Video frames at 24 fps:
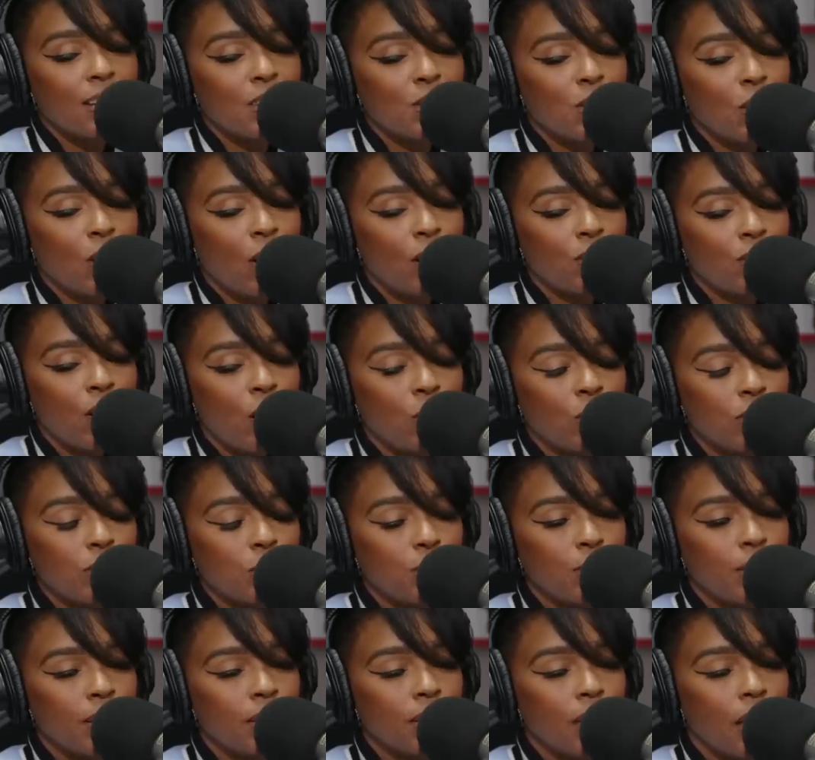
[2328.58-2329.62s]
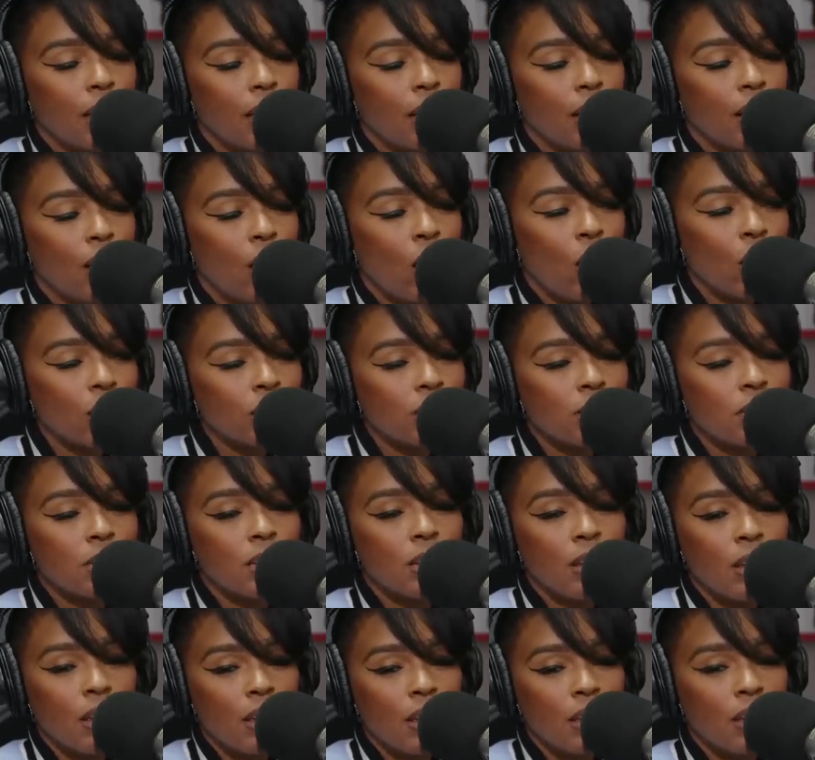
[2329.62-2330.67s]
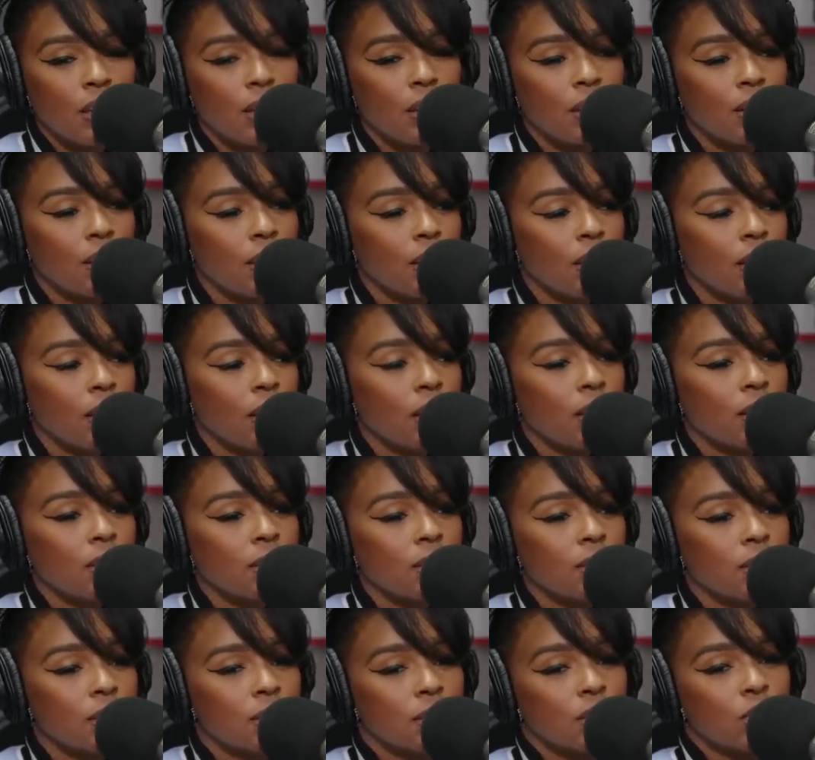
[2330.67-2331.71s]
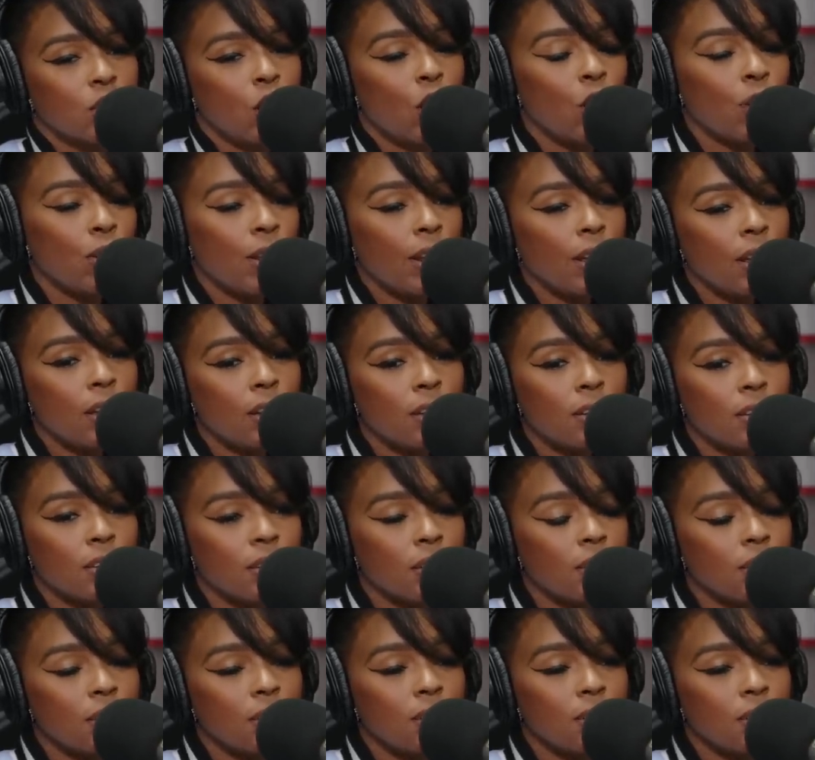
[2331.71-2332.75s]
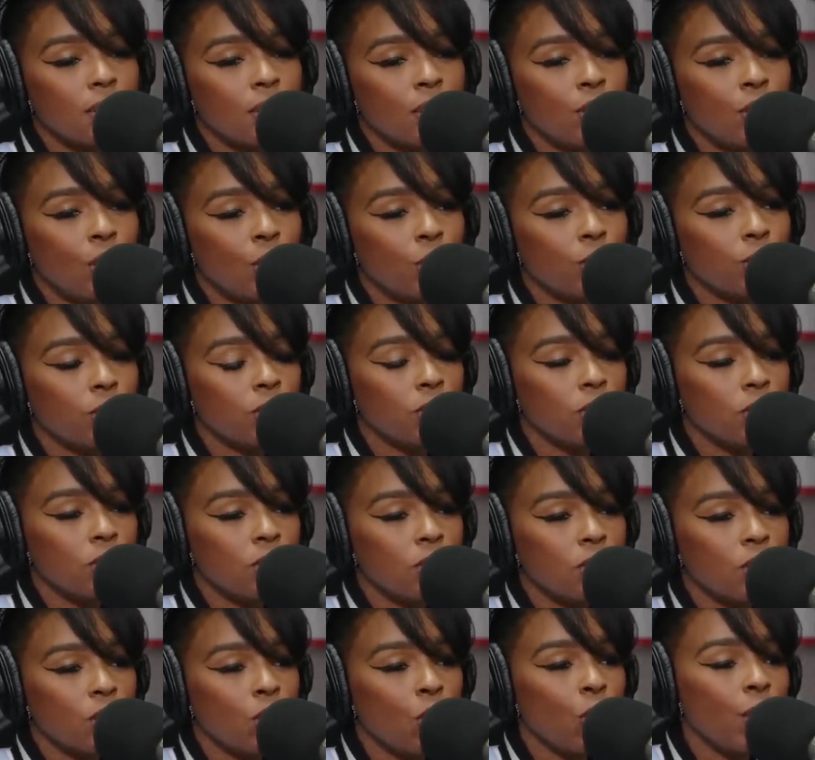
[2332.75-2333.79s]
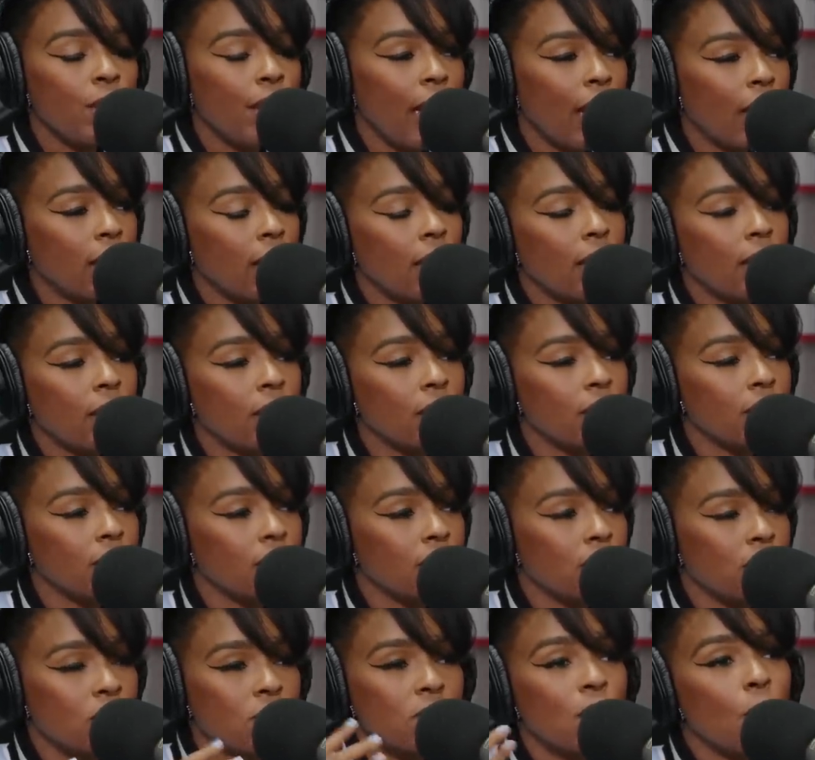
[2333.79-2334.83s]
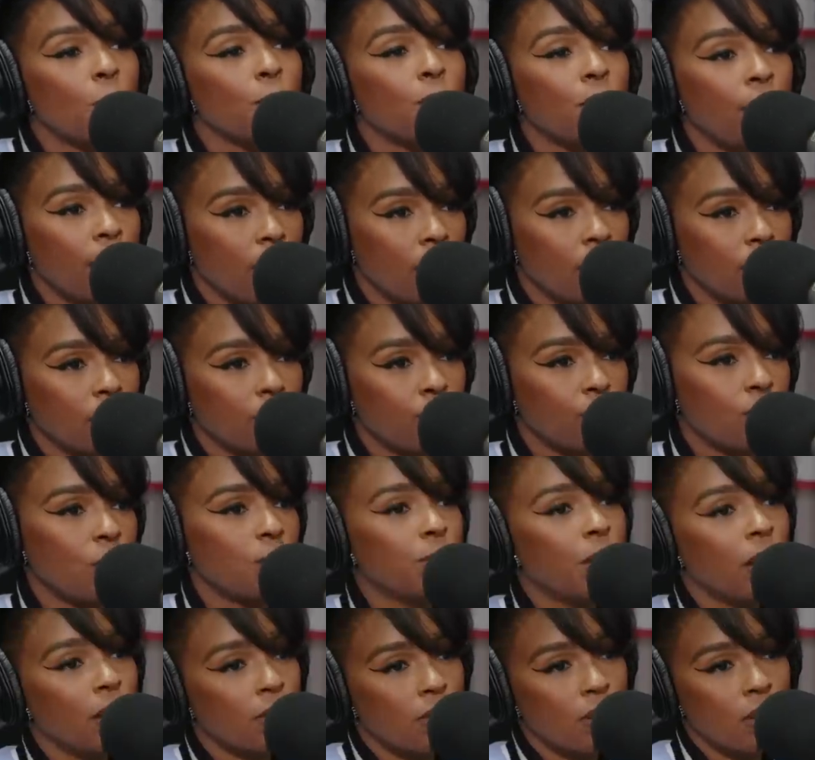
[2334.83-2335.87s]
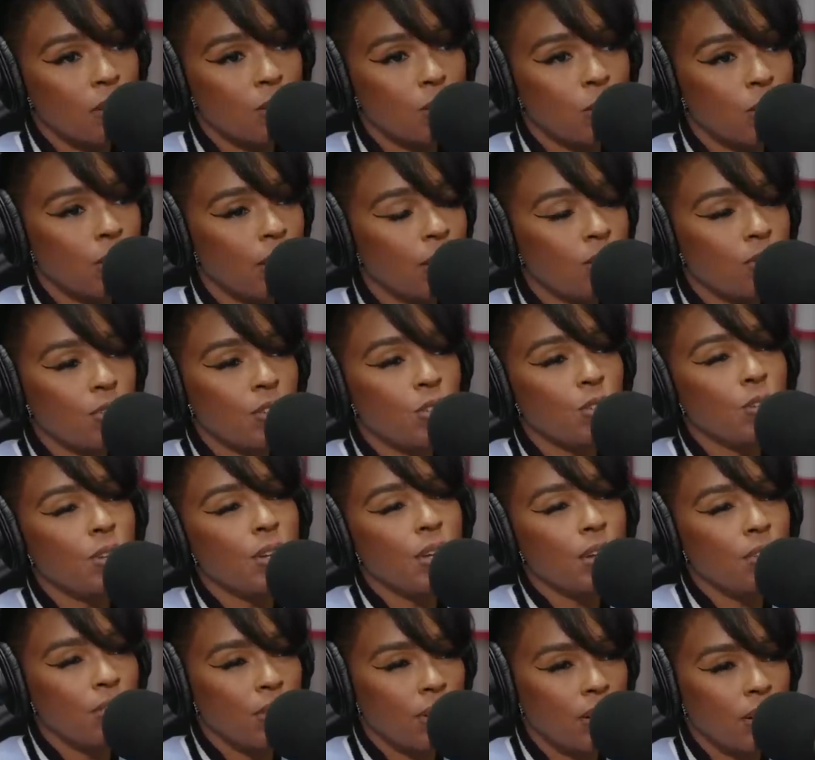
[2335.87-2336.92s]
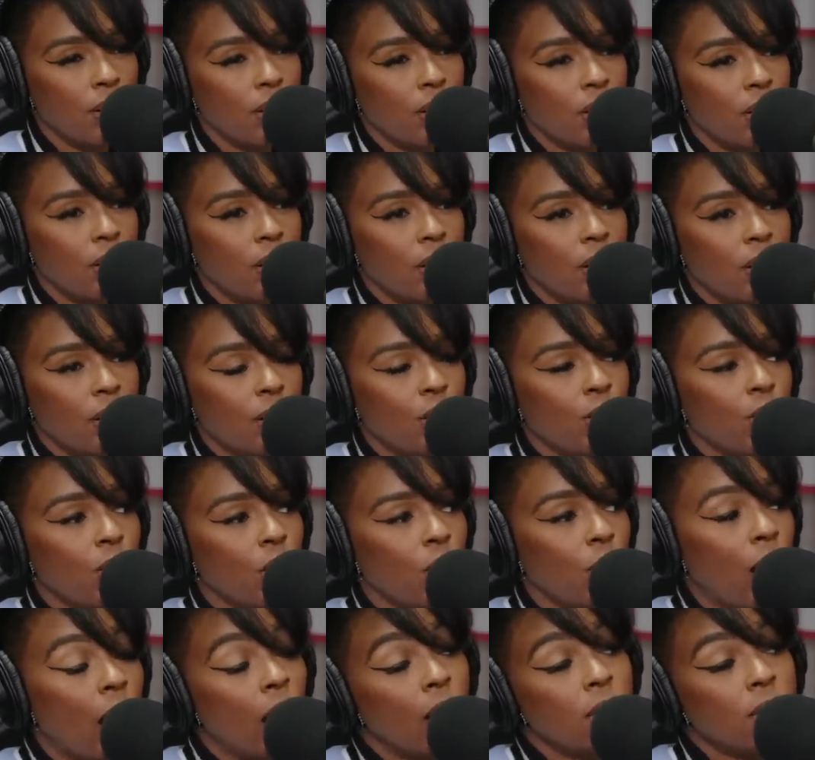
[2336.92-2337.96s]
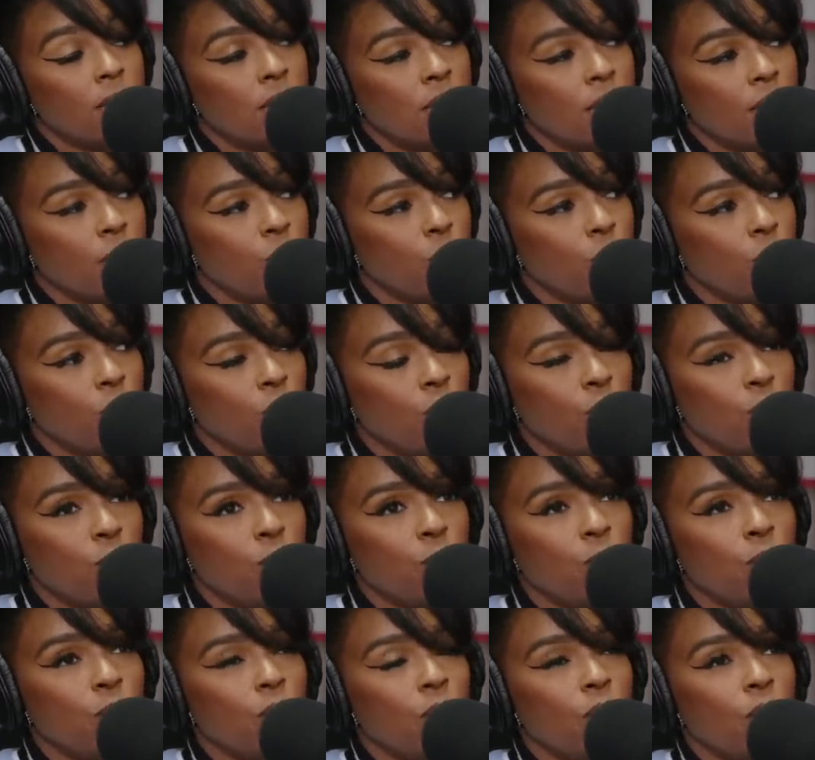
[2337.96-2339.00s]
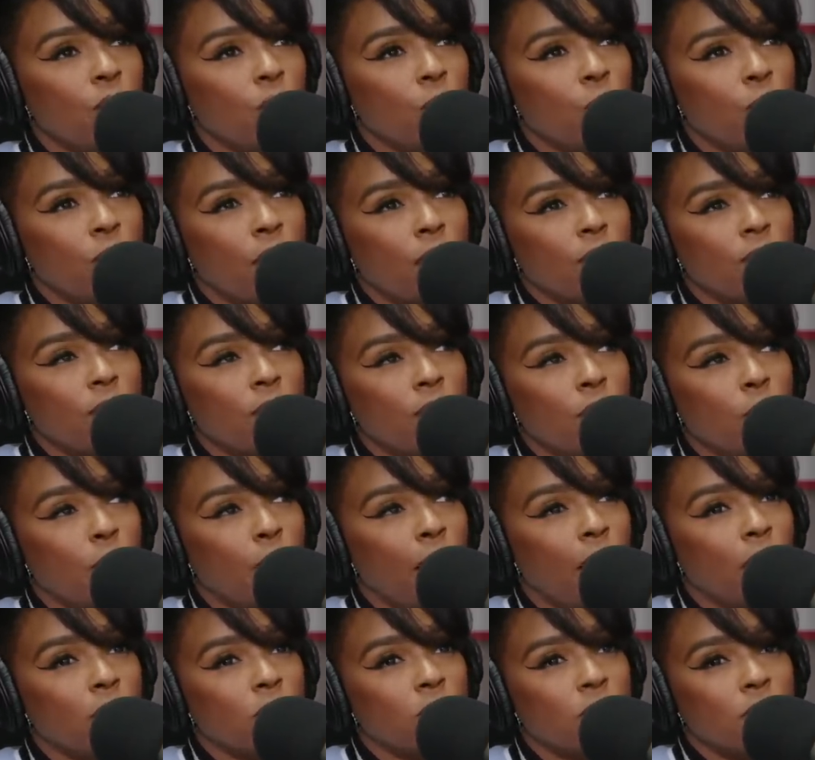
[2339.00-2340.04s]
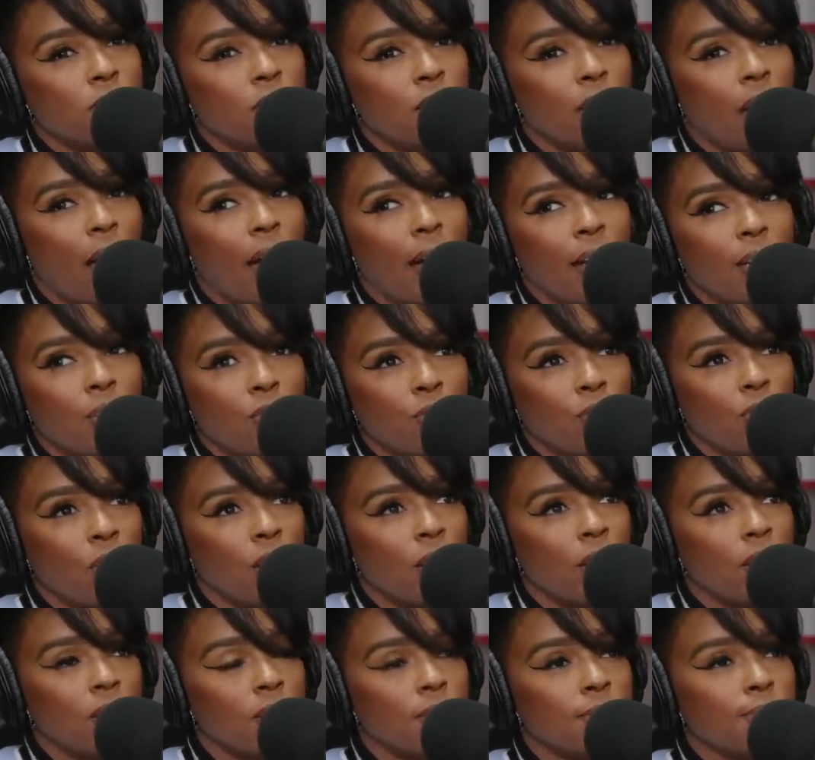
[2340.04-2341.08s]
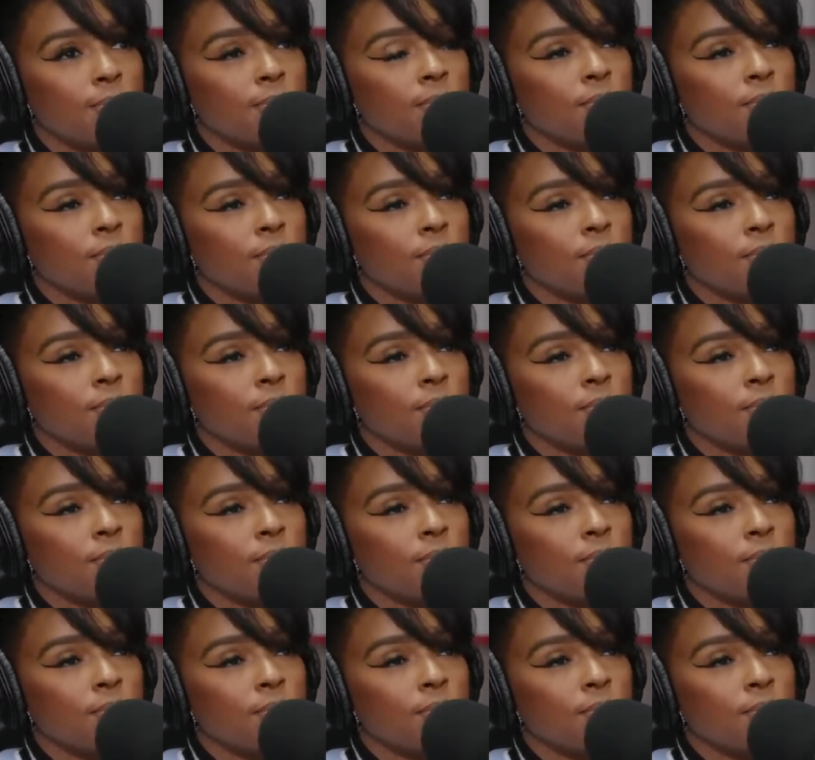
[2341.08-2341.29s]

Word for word: You know, I've always been that artsy kid turning, you know, creating something from nothing, mm-hmm. whatever you're given. You know, honestly, when you when I think about just life and